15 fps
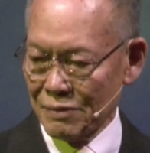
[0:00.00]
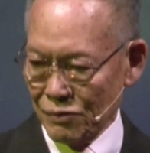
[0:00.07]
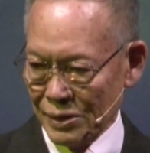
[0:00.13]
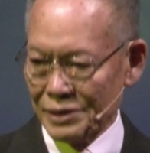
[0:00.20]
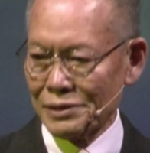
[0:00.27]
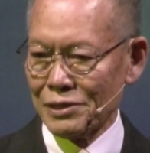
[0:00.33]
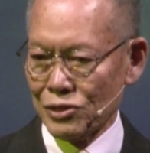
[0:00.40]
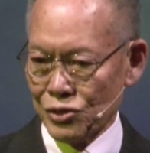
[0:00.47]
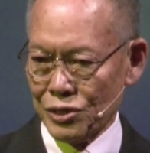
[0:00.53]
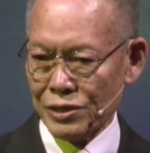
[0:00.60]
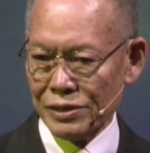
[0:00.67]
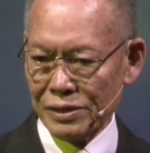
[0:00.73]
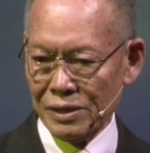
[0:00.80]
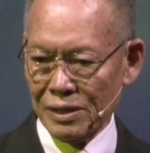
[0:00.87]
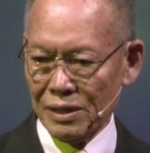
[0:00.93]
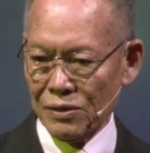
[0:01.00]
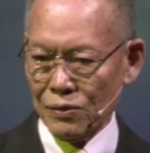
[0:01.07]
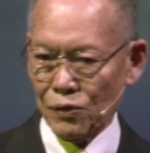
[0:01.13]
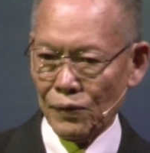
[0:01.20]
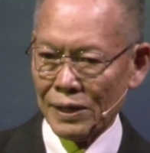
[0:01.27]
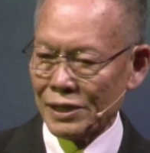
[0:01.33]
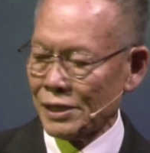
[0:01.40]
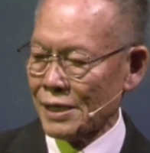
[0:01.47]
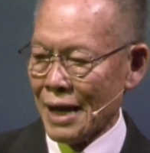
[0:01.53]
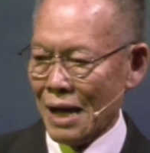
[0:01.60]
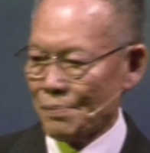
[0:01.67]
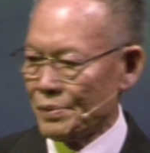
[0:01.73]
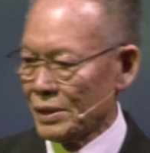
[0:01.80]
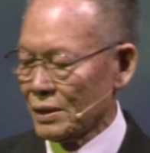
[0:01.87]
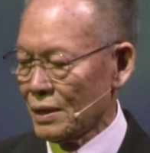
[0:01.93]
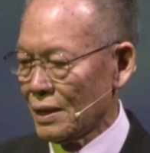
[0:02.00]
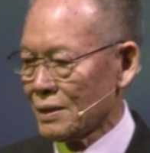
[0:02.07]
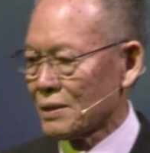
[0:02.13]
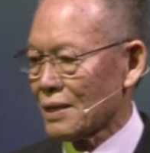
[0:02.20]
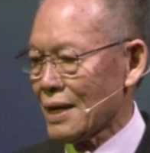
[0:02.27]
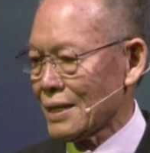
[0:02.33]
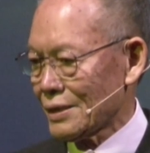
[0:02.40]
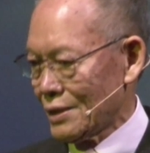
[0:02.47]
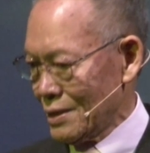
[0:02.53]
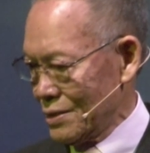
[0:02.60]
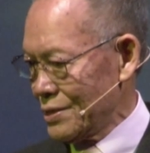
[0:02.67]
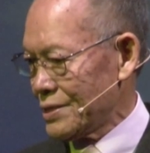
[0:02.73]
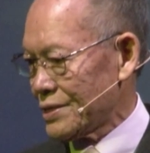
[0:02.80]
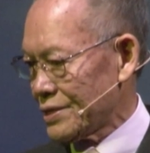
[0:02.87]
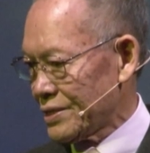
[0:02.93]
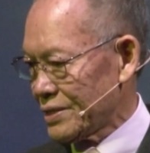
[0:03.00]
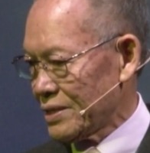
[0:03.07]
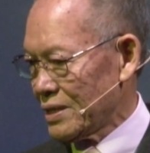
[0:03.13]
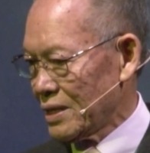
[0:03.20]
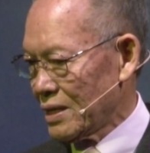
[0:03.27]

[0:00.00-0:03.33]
Was in this church. When did it happen? In the last ten years.